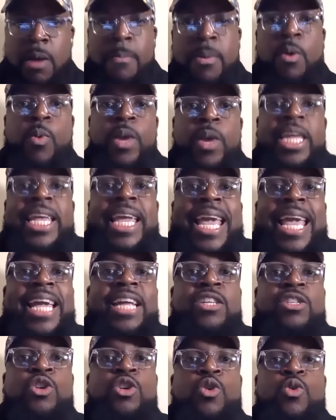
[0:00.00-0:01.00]
But we
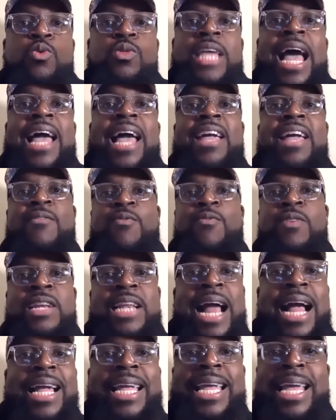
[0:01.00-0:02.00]
can't do that if we're
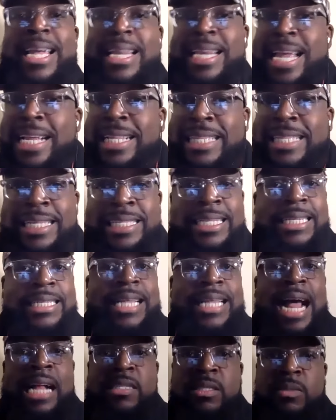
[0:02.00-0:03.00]
not connecting the
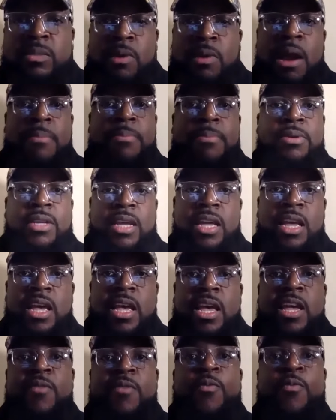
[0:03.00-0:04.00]
dots properly,
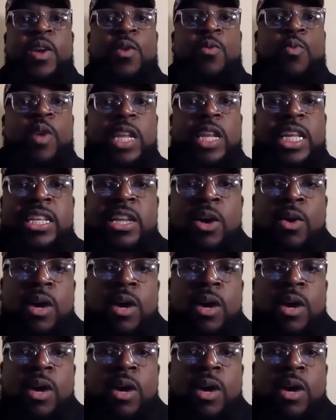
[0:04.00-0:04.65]
if we really mm-hmm.